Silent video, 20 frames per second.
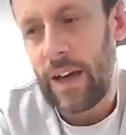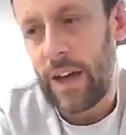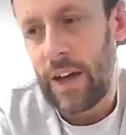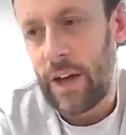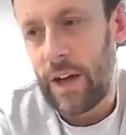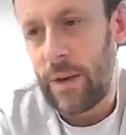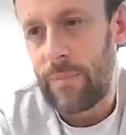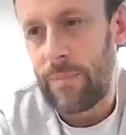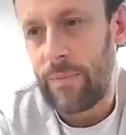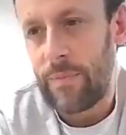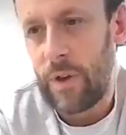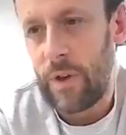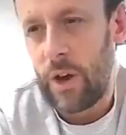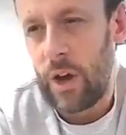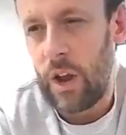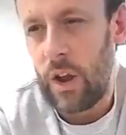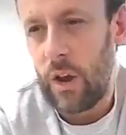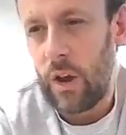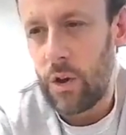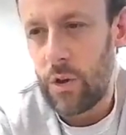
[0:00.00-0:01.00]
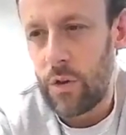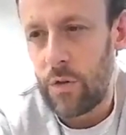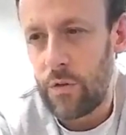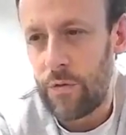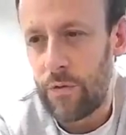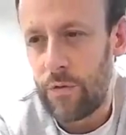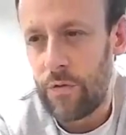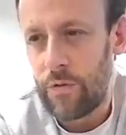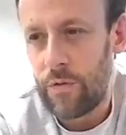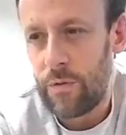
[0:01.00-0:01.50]
a lot
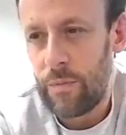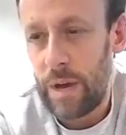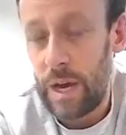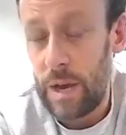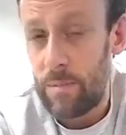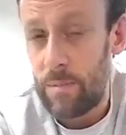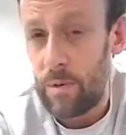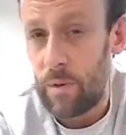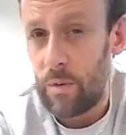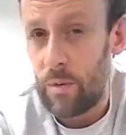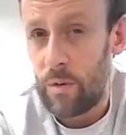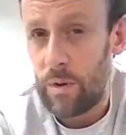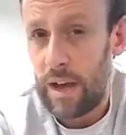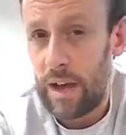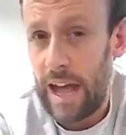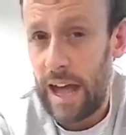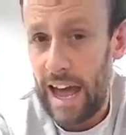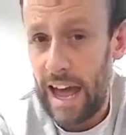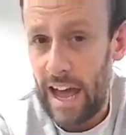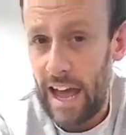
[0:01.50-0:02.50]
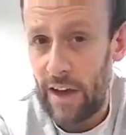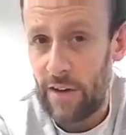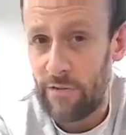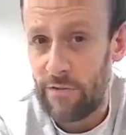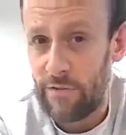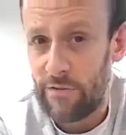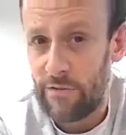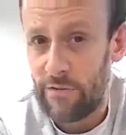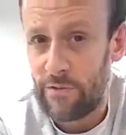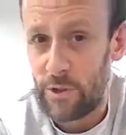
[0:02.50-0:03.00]
of people
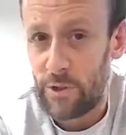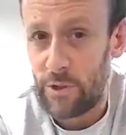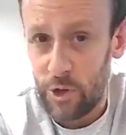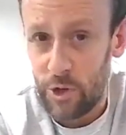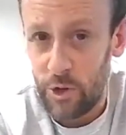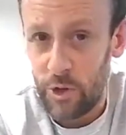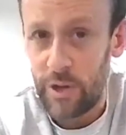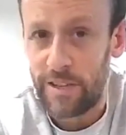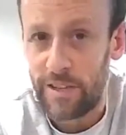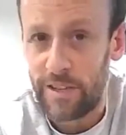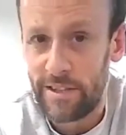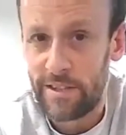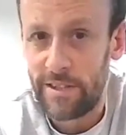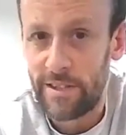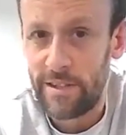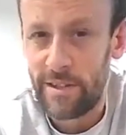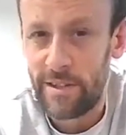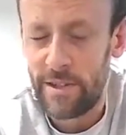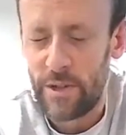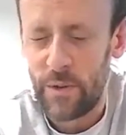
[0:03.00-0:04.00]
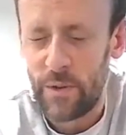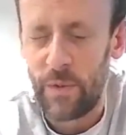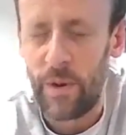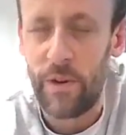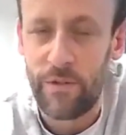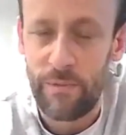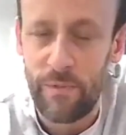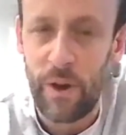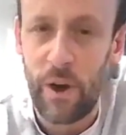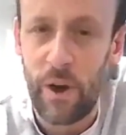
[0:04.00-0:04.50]
have the choice to
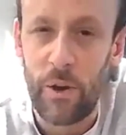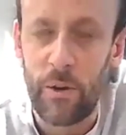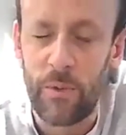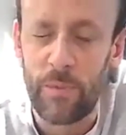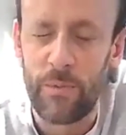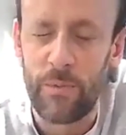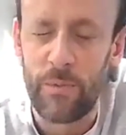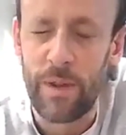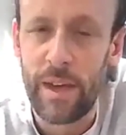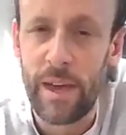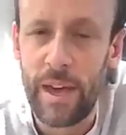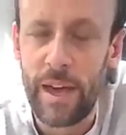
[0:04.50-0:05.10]
work from home.